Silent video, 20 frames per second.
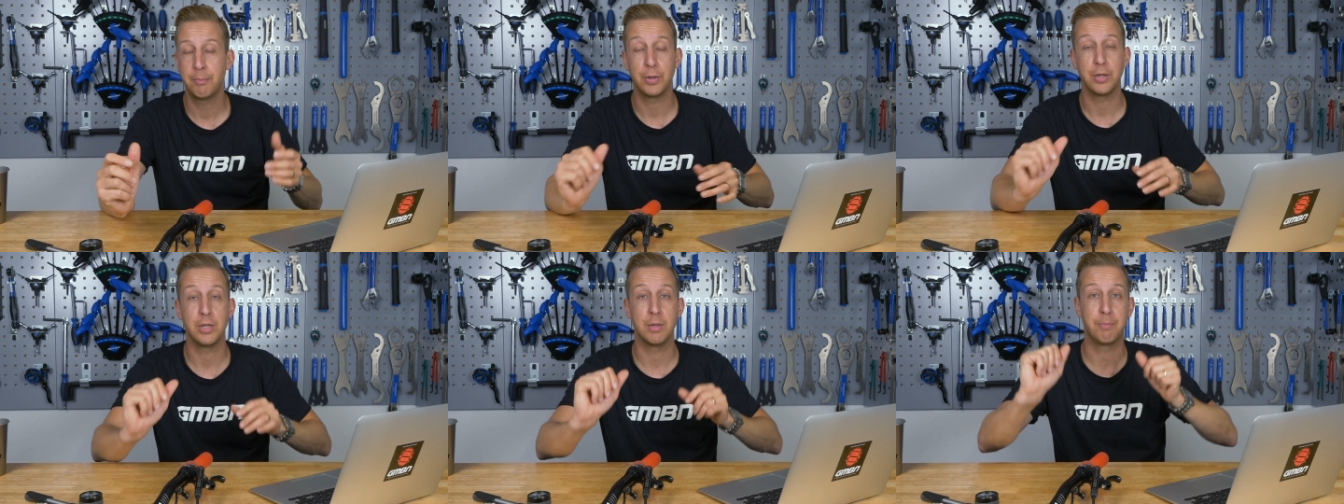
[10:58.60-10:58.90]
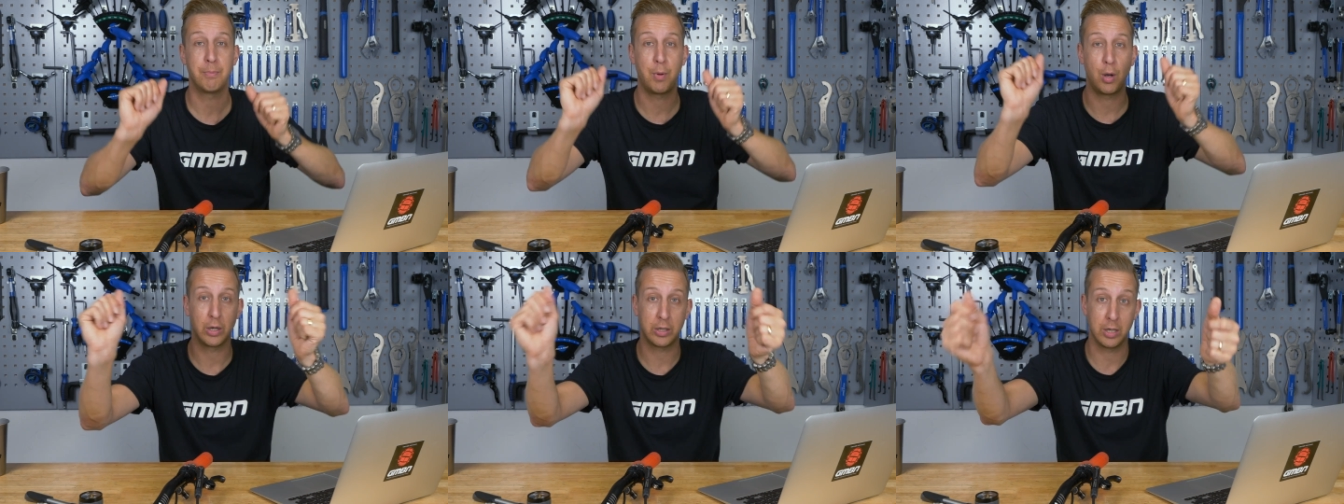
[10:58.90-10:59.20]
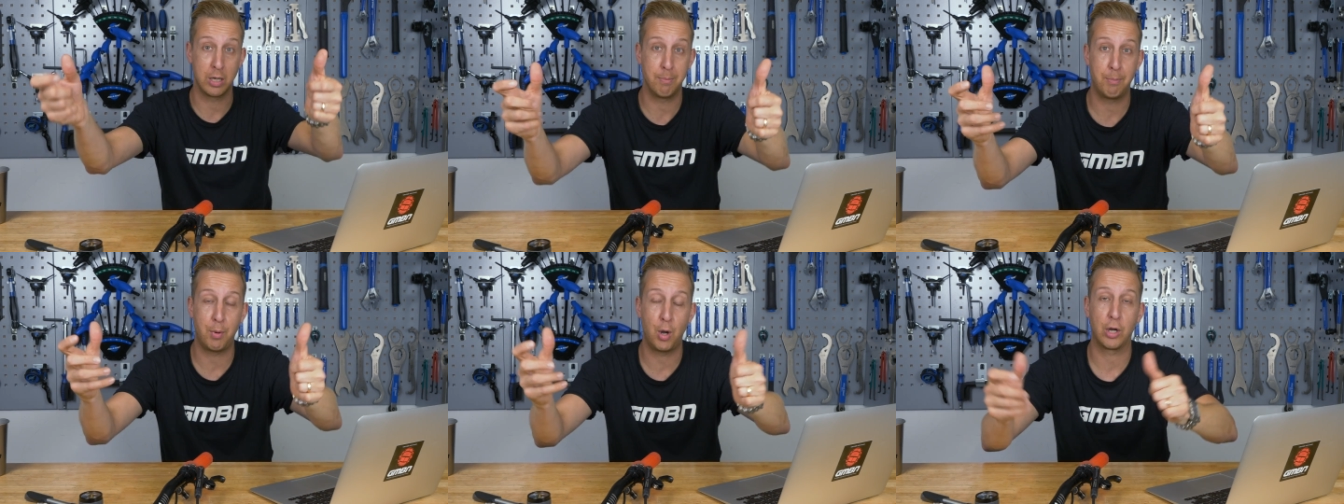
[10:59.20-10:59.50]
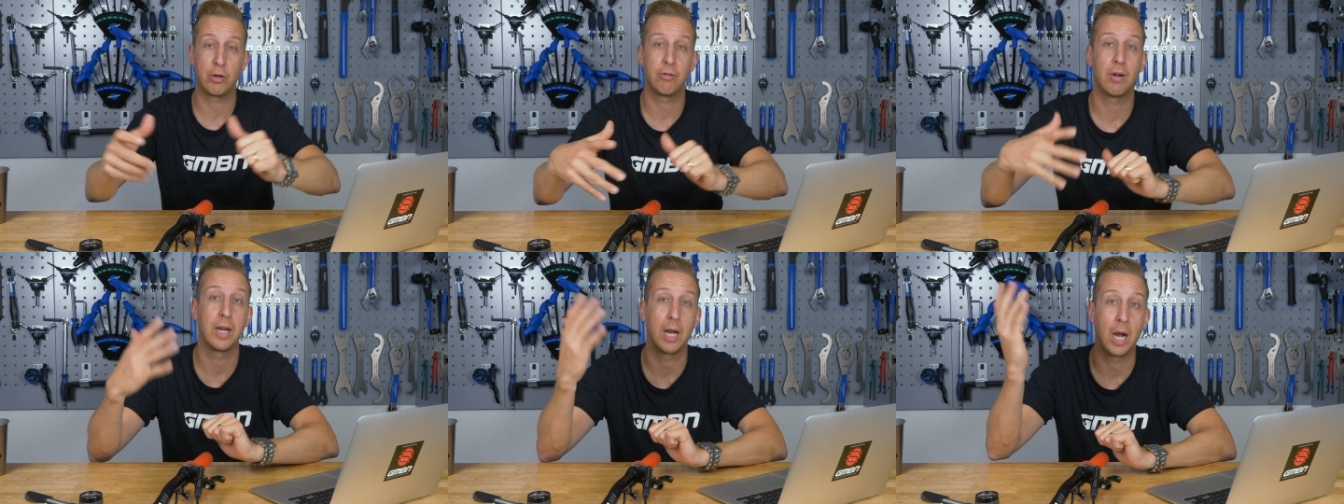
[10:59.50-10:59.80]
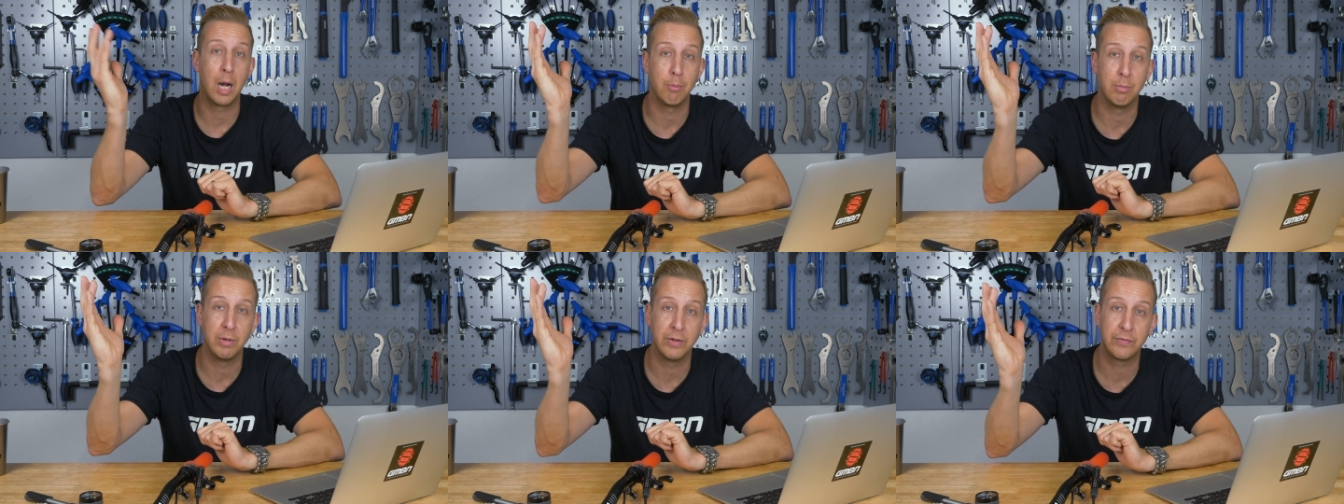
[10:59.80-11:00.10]
put your bike on a bike
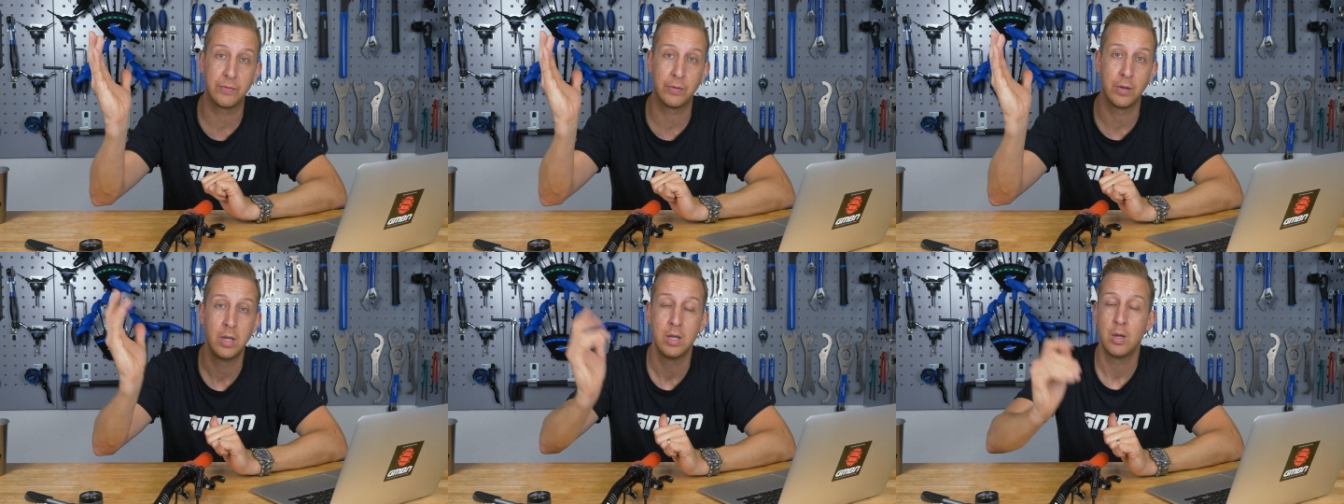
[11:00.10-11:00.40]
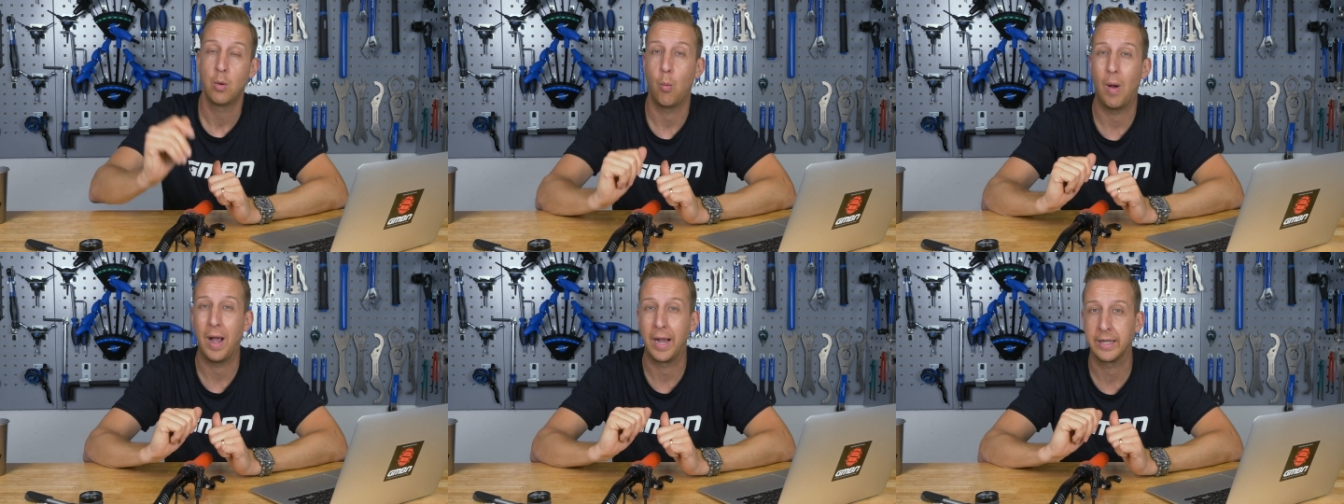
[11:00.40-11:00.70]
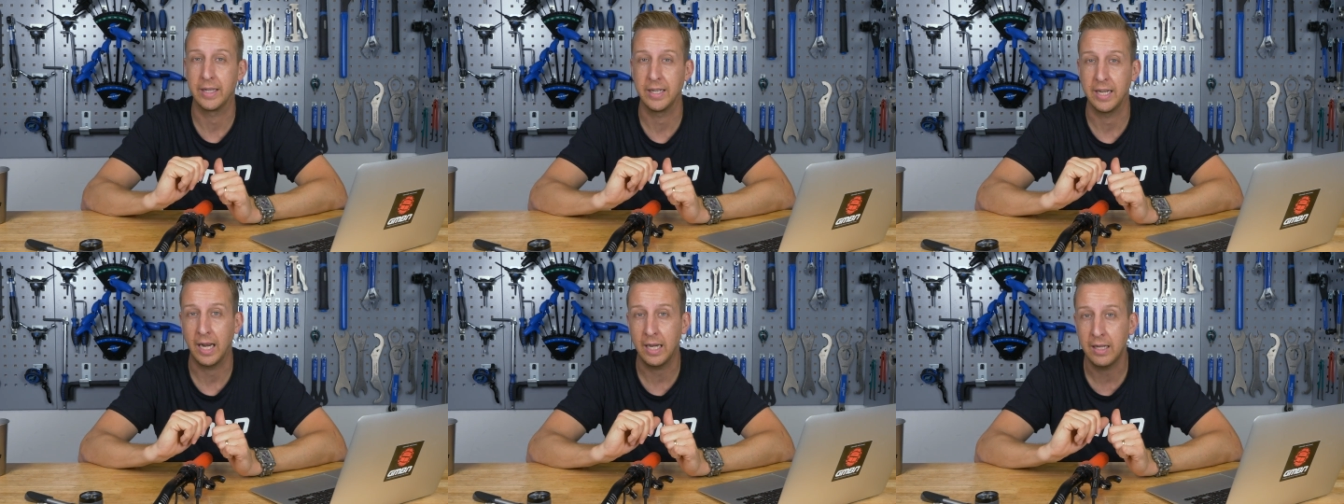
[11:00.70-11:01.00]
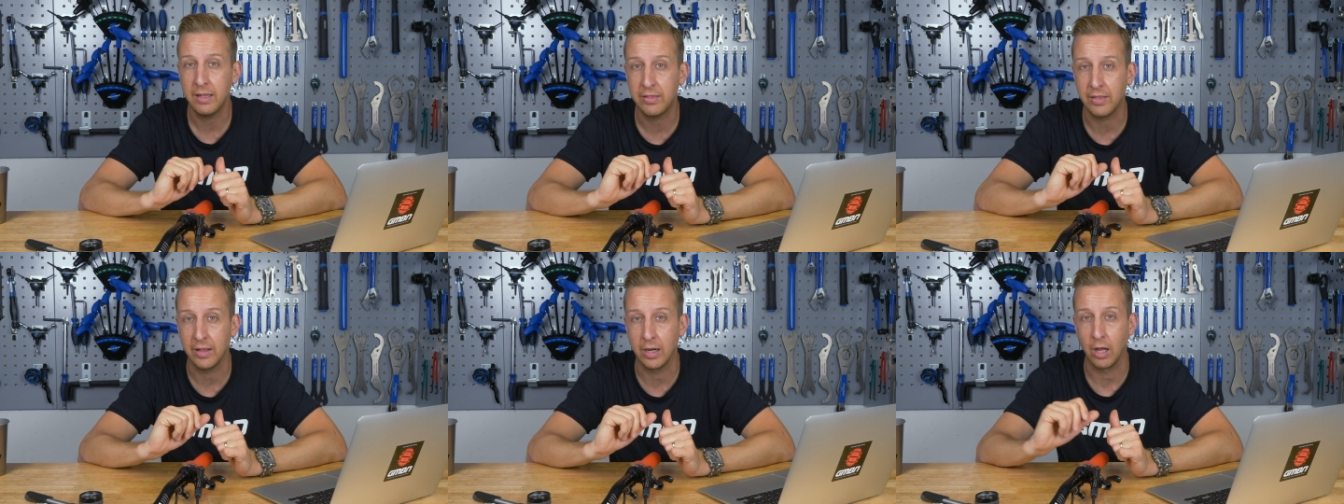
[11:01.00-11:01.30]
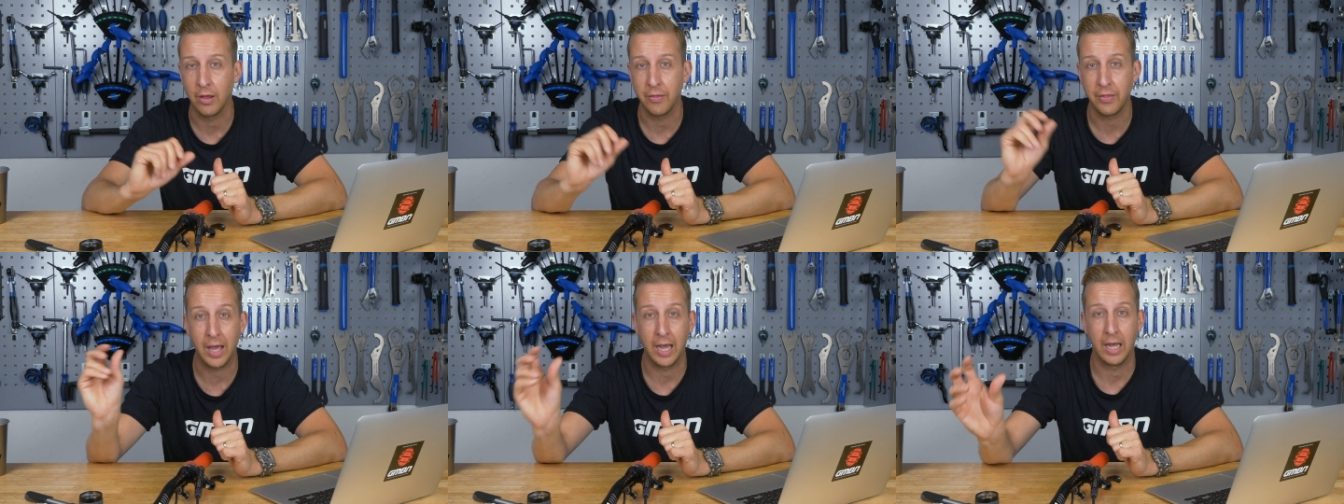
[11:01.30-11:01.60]
rack, uplift wagon, anything
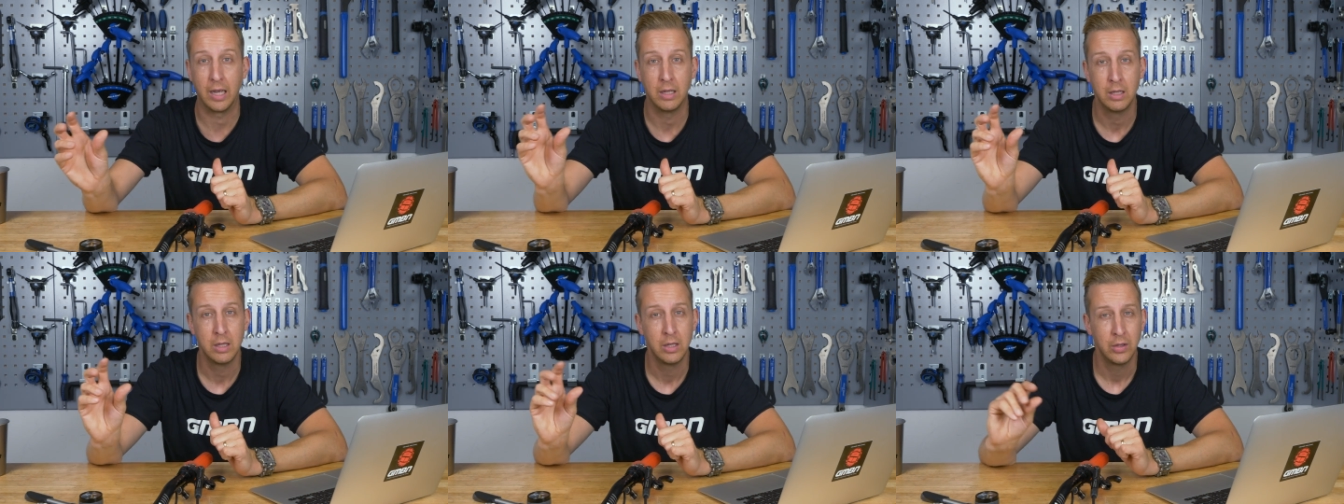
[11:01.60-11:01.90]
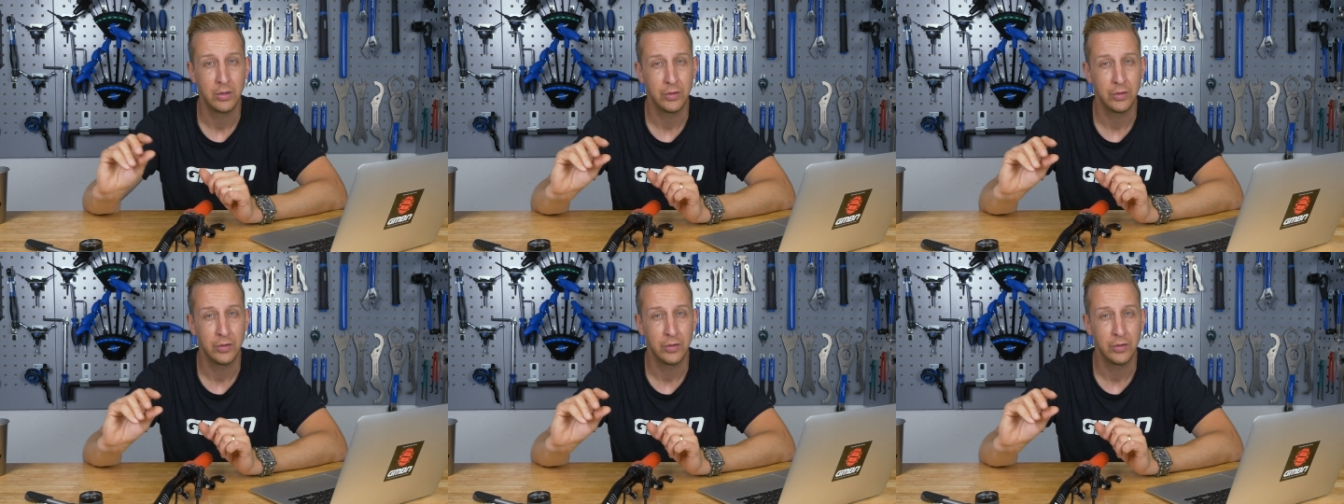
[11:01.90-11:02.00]
like that.